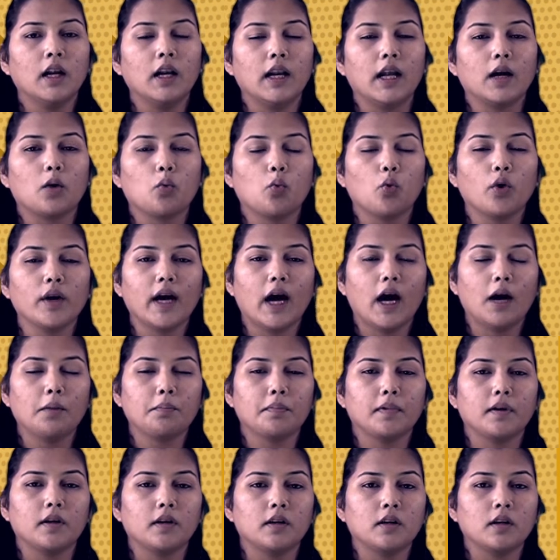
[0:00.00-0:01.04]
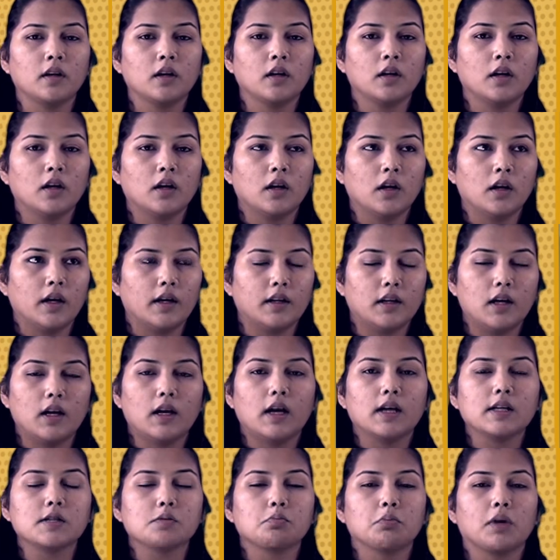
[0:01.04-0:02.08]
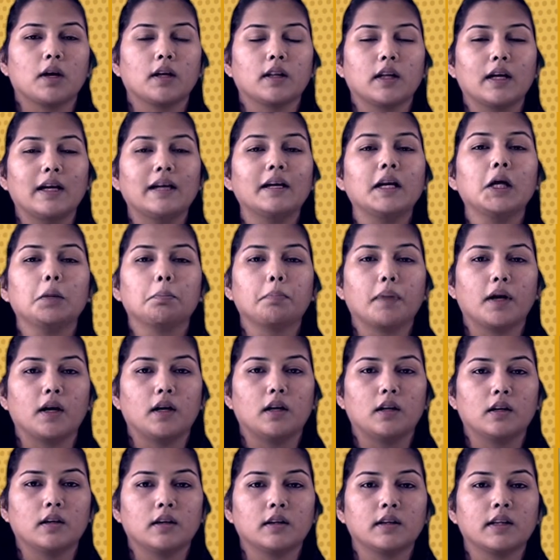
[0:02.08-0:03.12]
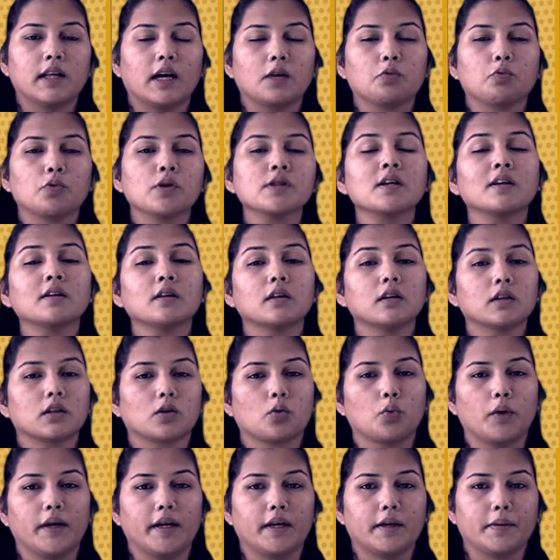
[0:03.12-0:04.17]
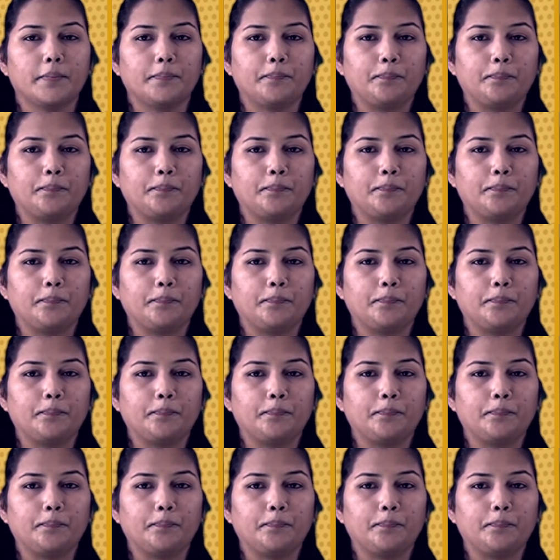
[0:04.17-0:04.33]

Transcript: Like what happened in the last month in Nepal, that was an earthquake.